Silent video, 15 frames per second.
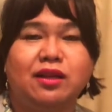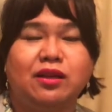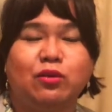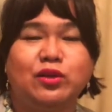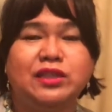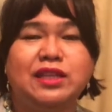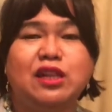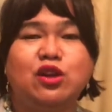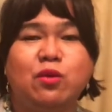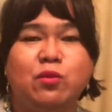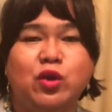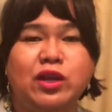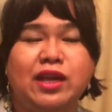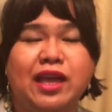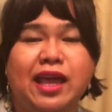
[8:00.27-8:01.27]
we still
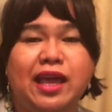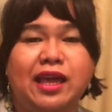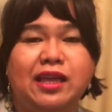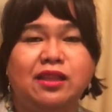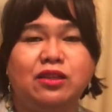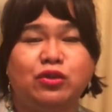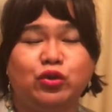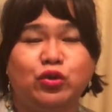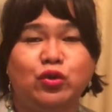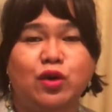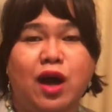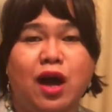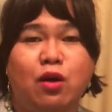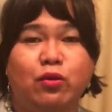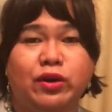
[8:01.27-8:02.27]
communicate through
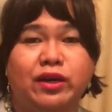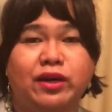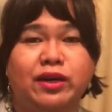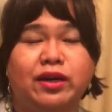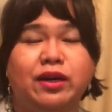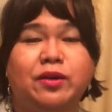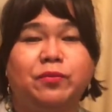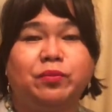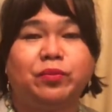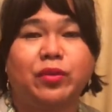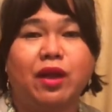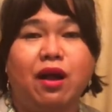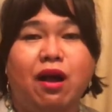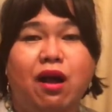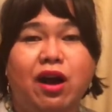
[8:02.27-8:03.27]
our
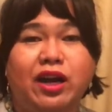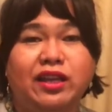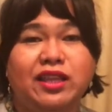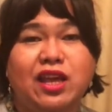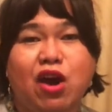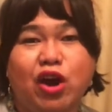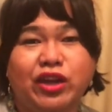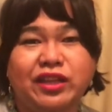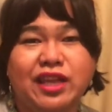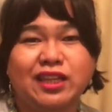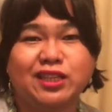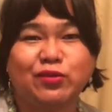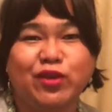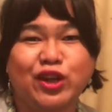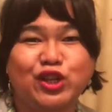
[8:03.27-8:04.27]
hearty
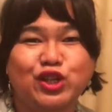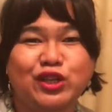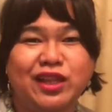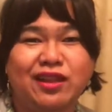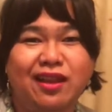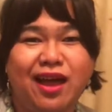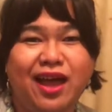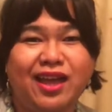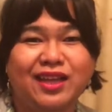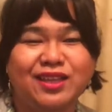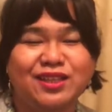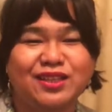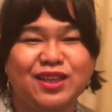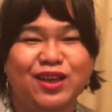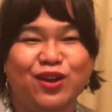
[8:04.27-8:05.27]
expression and
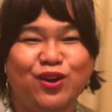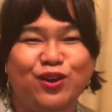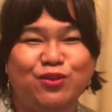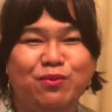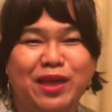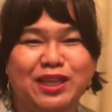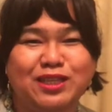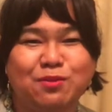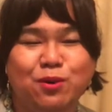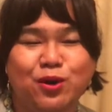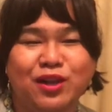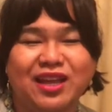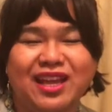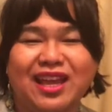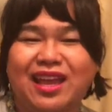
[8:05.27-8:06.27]
likes on Facebook.
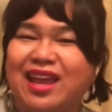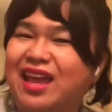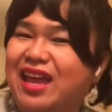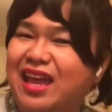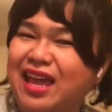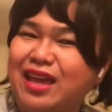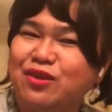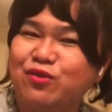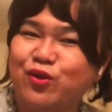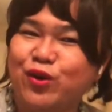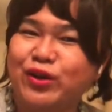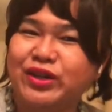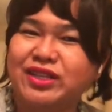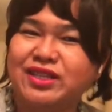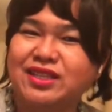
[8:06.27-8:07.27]
And of
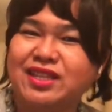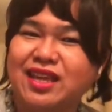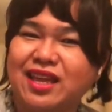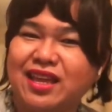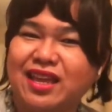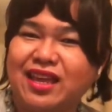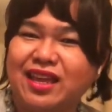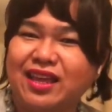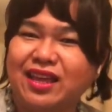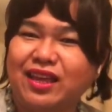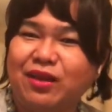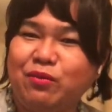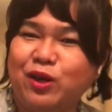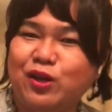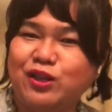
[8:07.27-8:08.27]
course,
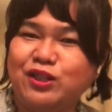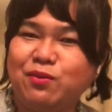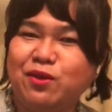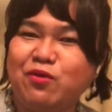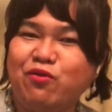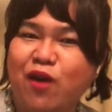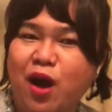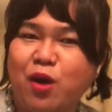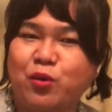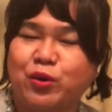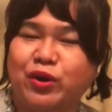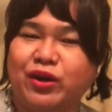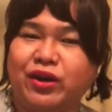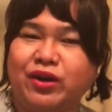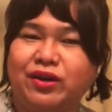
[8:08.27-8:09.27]
because of the
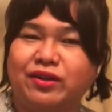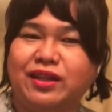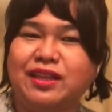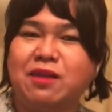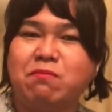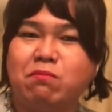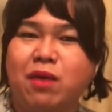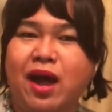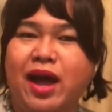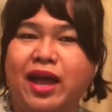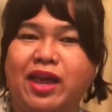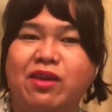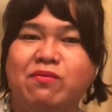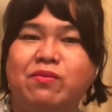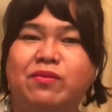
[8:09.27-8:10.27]
power that
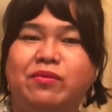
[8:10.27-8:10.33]
imbibe,